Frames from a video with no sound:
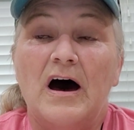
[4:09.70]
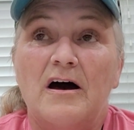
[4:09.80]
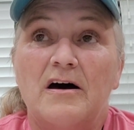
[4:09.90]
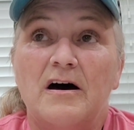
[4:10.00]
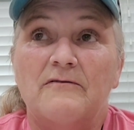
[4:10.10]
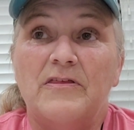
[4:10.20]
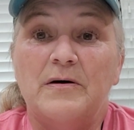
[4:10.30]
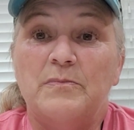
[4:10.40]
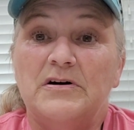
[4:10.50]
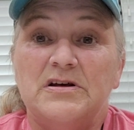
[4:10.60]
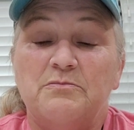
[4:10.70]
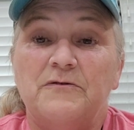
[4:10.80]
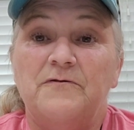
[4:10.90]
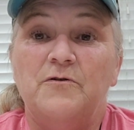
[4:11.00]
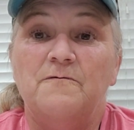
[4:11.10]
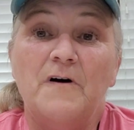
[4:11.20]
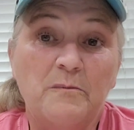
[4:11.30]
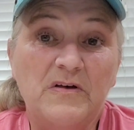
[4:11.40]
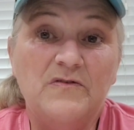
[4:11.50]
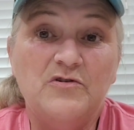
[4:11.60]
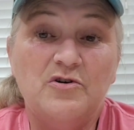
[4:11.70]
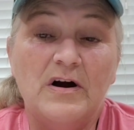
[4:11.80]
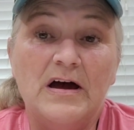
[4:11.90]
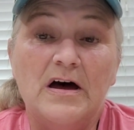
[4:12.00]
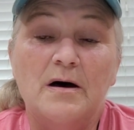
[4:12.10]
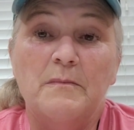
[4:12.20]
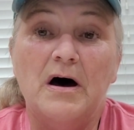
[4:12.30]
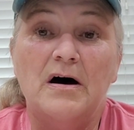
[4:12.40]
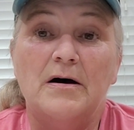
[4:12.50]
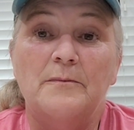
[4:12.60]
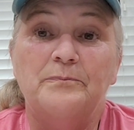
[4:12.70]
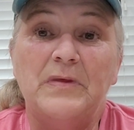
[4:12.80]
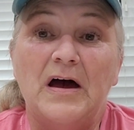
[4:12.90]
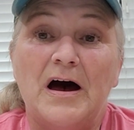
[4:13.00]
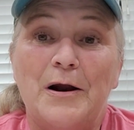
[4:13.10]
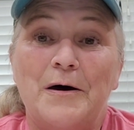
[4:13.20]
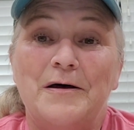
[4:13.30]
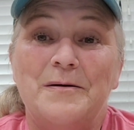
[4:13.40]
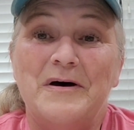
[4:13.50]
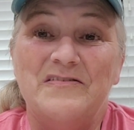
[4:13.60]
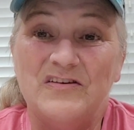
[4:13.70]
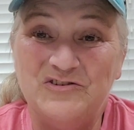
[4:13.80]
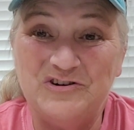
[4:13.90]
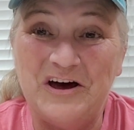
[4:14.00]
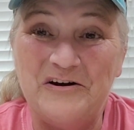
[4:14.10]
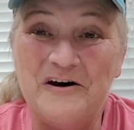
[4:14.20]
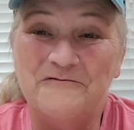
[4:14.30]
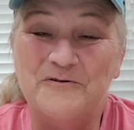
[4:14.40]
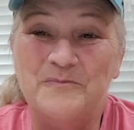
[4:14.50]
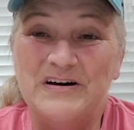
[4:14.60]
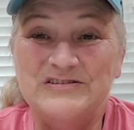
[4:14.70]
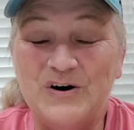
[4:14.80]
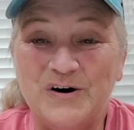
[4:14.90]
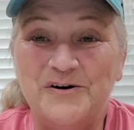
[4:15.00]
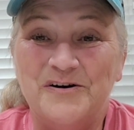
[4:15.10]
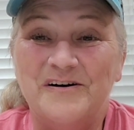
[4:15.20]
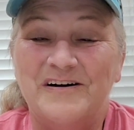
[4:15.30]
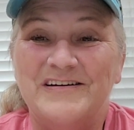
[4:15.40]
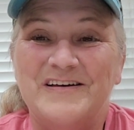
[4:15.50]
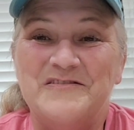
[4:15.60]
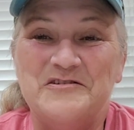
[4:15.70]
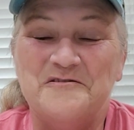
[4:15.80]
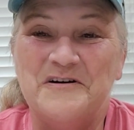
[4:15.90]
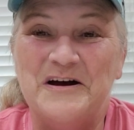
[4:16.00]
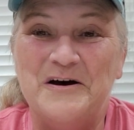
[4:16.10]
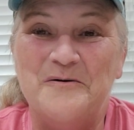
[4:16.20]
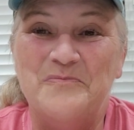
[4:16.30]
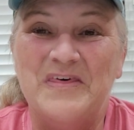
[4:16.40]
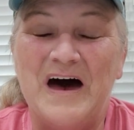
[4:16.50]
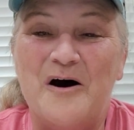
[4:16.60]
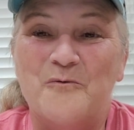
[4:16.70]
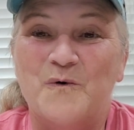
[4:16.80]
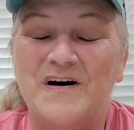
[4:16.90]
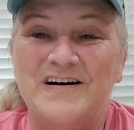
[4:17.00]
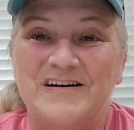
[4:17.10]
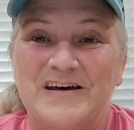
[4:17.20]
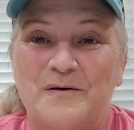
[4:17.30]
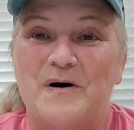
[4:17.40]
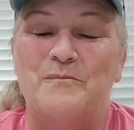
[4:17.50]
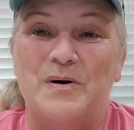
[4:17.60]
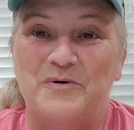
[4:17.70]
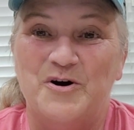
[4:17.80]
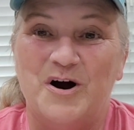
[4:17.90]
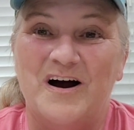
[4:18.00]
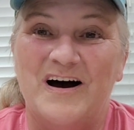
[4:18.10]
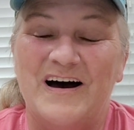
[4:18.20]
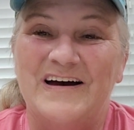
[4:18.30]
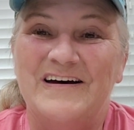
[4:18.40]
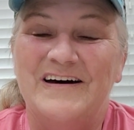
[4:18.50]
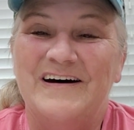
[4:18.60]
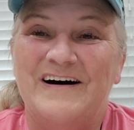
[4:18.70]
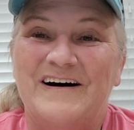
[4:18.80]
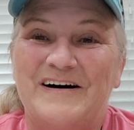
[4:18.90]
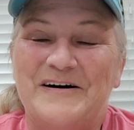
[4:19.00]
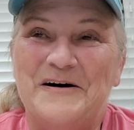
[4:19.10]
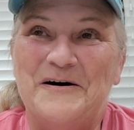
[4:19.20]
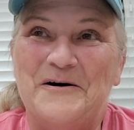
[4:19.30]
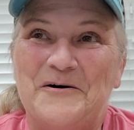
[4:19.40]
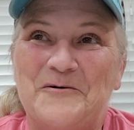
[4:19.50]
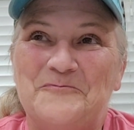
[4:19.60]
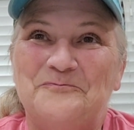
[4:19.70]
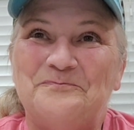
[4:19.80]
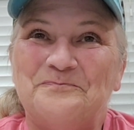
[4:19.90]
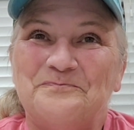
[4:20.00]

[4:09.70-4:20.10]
I have I think picked up a few from Instagram. Um, I got an amazing shout out from my daughter on Instagram. That one about made me cry. Um,